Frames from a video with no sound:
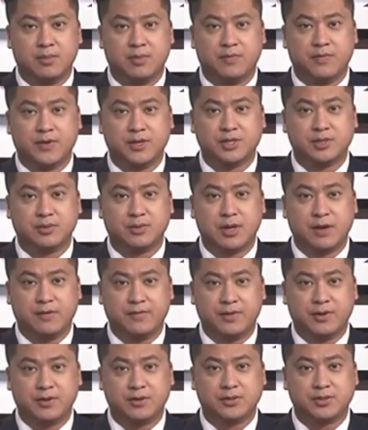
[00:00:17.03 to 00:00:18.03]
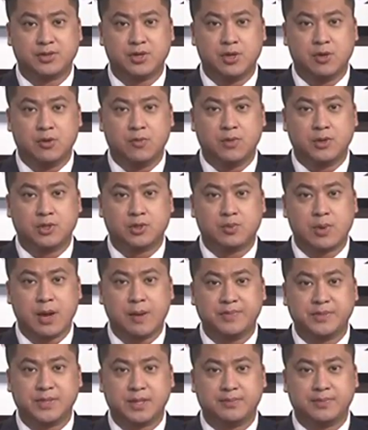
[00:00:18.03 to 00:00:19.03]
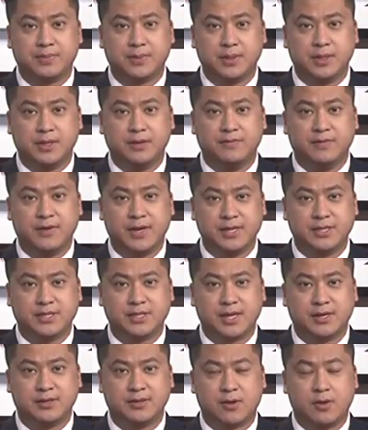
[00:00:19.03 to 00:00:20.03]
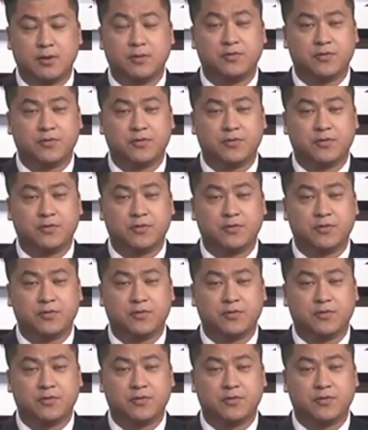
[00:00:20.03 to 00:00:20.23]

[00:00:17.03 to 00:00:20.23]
provincial governors, which wrapped up in Vientiane on